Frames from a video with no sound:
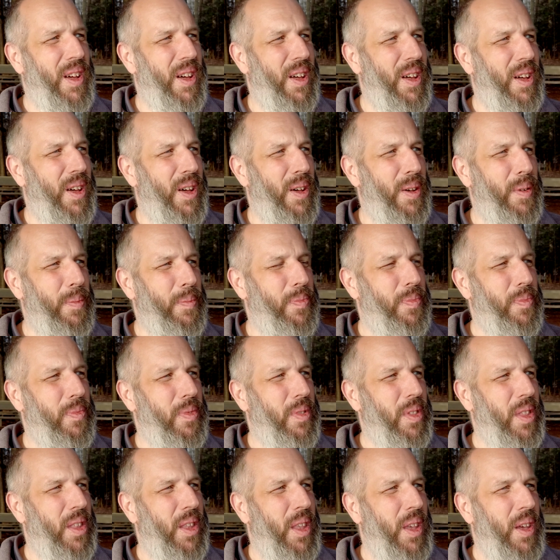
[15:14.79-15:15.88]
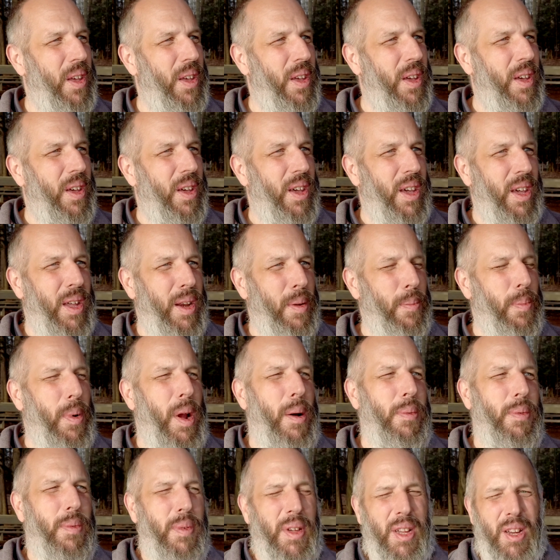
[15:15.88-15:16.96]
And I'm
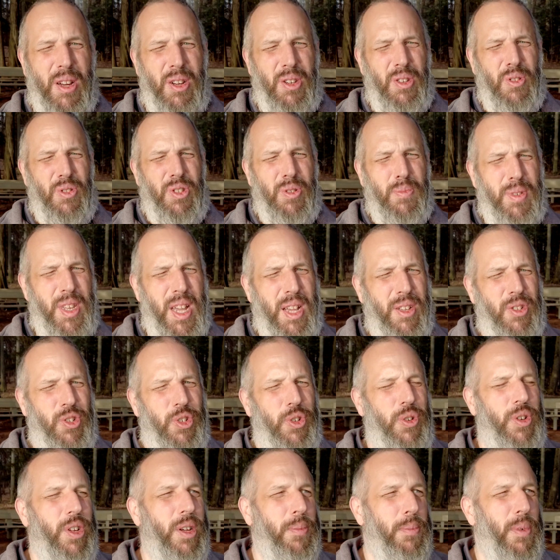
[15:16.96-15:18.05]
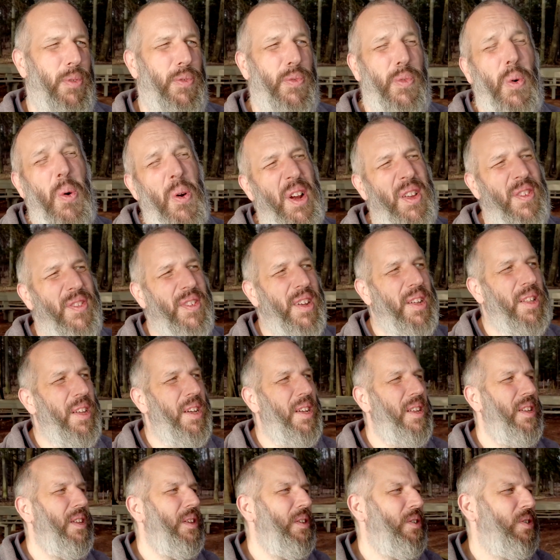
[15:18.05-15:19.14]
probably going to do some test shooting before I sell
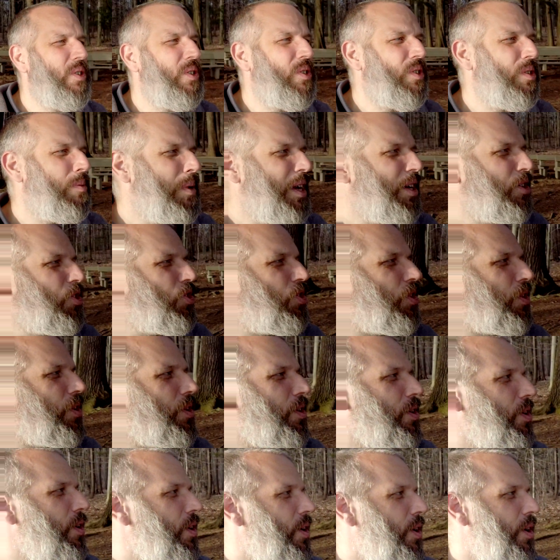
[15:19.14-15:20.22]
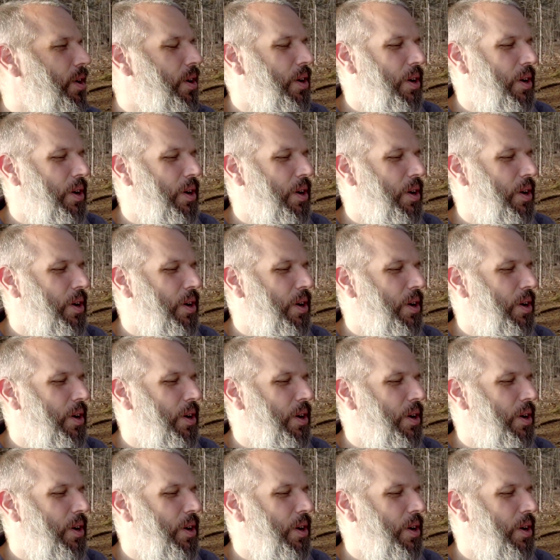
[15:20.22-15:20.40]
it, just to make sure